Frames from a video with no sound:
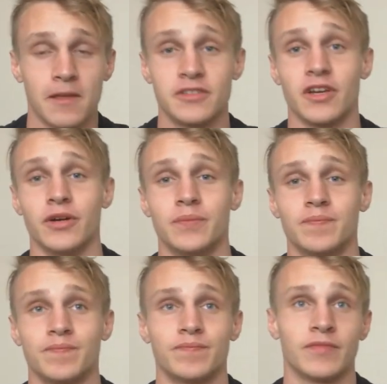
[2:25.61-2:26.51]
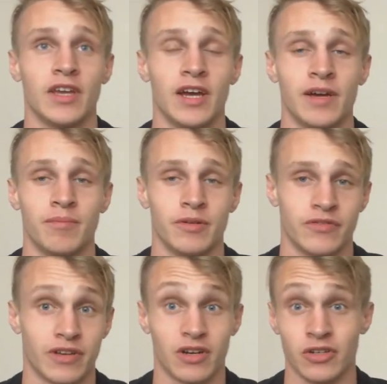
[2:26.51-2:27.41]
So yeah, with
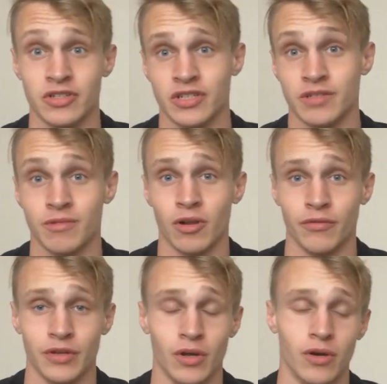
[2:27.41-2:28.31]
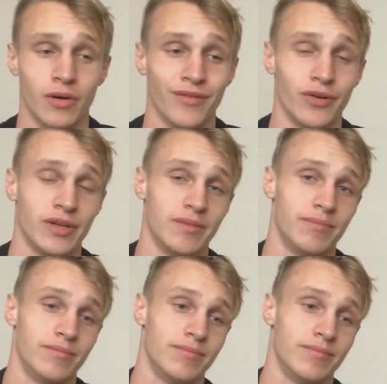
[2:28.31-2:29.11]
psychology, a lot of you know I've only